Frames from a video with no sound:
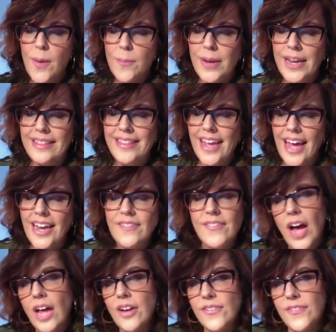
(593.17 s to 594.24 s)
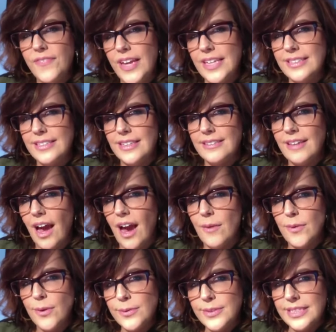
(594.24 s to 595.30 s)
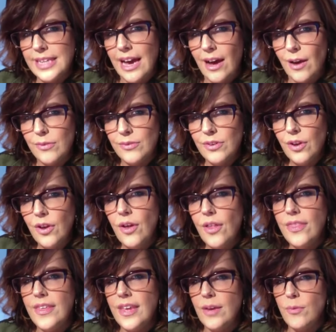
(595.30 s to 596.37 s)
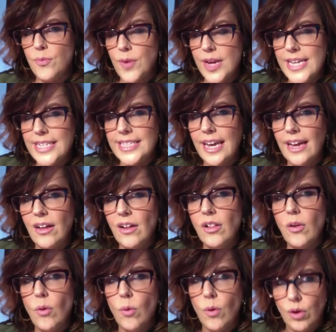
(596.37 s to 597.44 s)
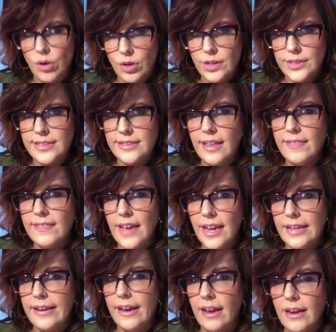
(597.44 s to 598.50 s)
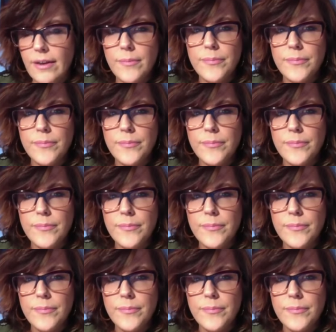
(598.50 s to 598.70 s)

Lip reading: But at the end of 100 faces, I wrote down the retail orders that they did.